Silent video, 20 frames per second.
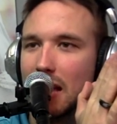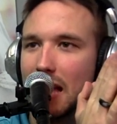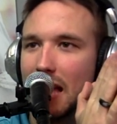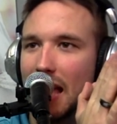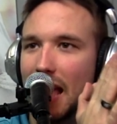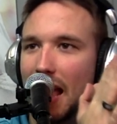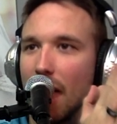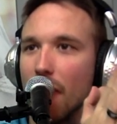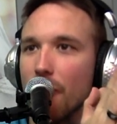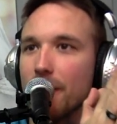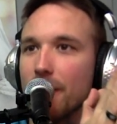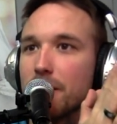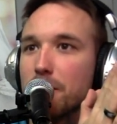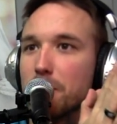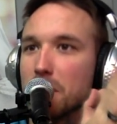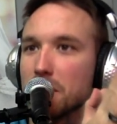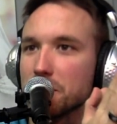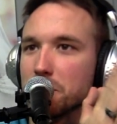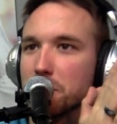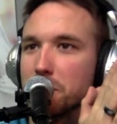Eric
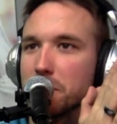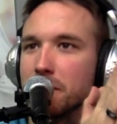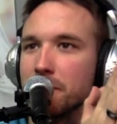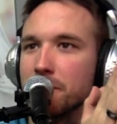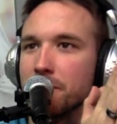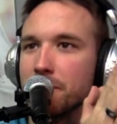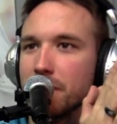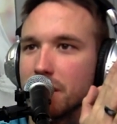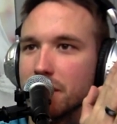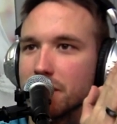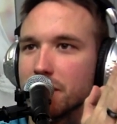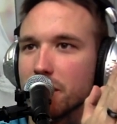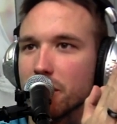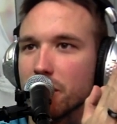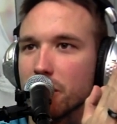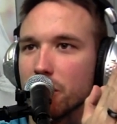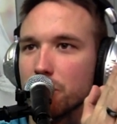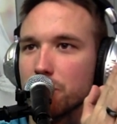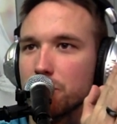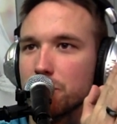Musselman is their
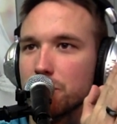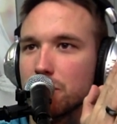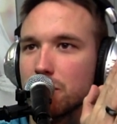coach.